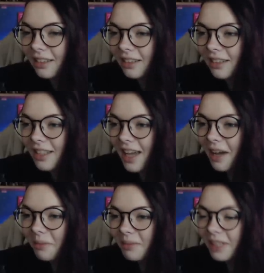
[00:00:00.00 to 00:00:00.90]

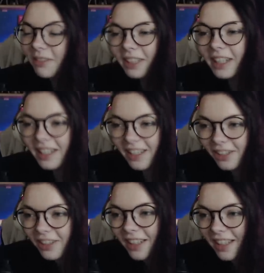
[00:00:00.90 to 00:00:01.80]
Damn, he really is
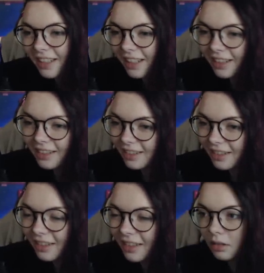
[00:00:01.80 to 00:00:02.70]
good, isn't he?
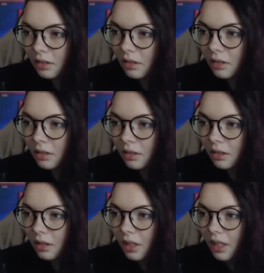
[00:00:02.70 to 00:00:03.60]
Oh,
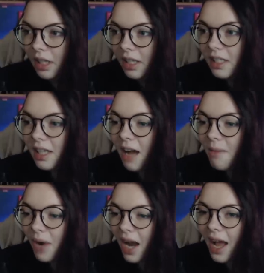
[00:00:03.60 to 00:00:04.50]

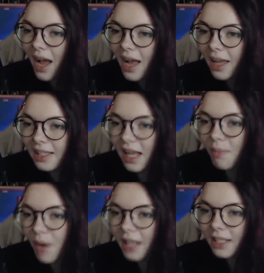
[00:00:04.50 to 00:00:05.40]
Zabrak,
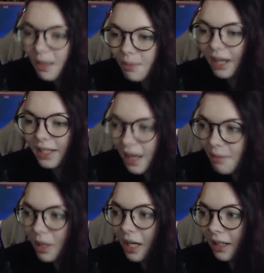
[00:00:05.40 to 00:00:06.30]
Zabrak, Zabrak,
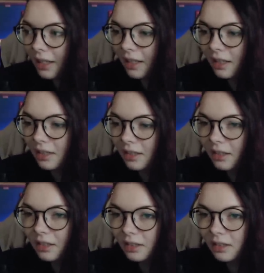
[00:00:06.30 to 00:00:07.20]
Zabrak. Get
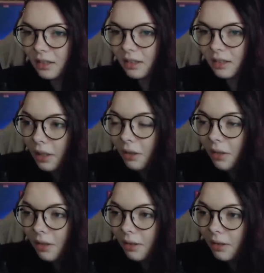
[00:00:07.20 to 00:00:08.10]
back to work.
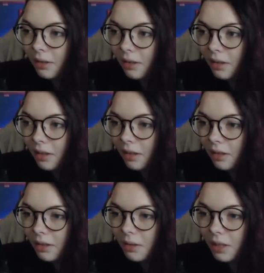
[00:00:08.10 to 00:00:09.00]

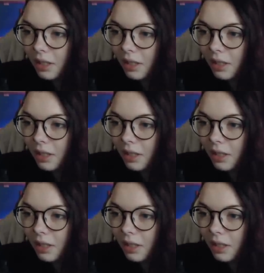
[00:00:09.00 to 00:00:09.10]
Oh!